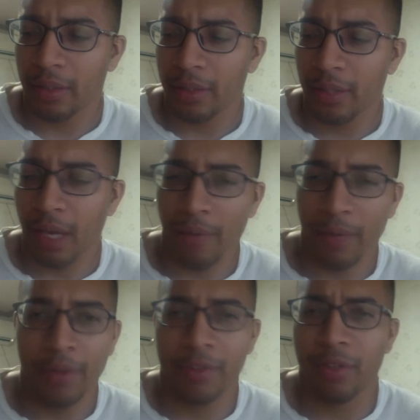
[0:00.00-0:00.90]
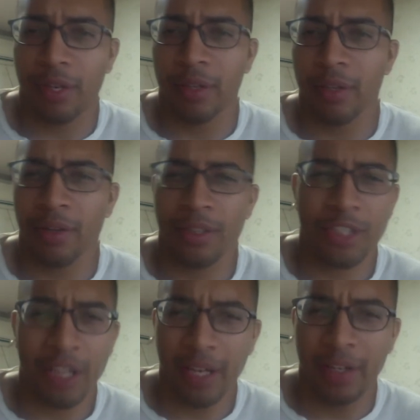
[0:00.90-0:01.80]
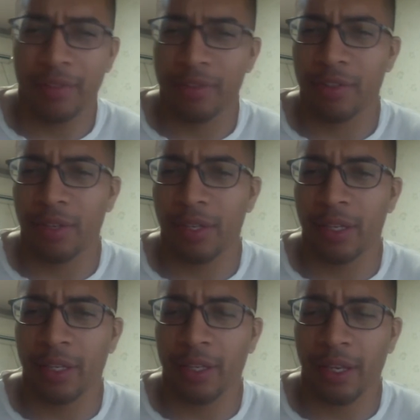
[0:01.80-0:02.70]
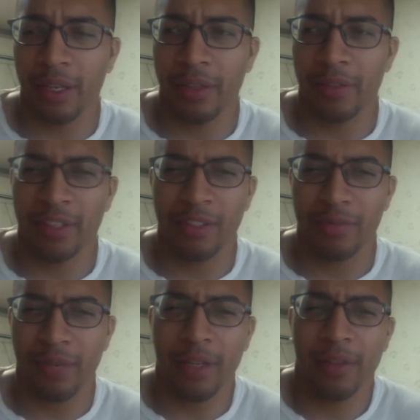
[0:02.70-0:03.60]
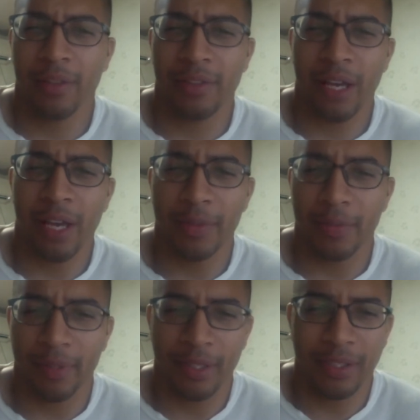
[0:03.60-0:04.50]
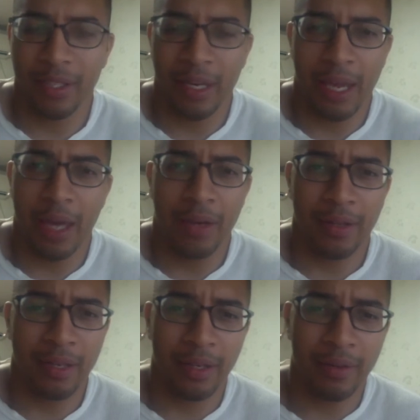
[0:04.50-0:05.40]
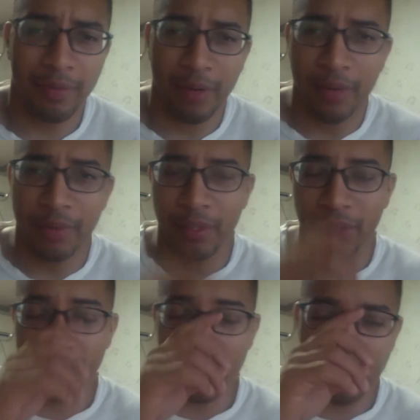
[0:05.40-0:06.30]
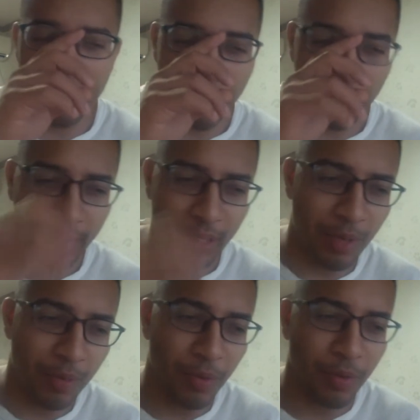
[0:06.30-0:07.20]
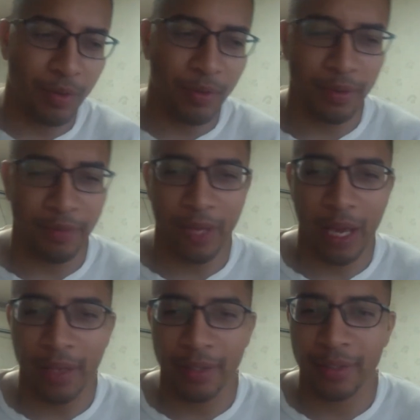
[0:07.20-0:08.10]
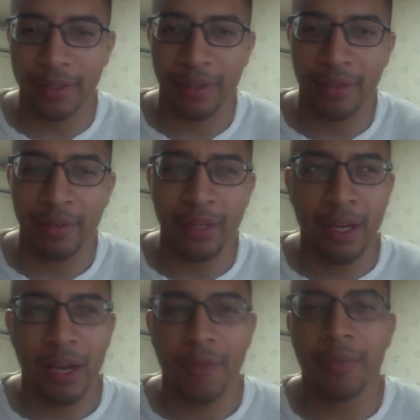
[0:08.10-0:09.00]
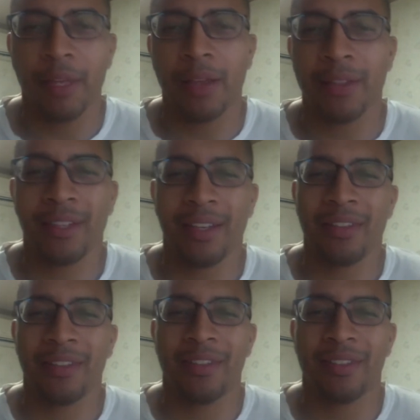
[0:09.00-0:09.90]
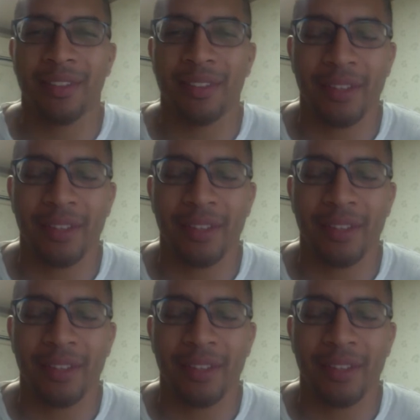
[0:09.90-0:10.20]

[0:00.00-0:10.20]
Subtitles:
time when I was trying to go to China. I was trying to get like just regular jobs, but just get out of like where I was living and stuff. I was kind of bored of Dallas. I'm from Dallas, Texas, and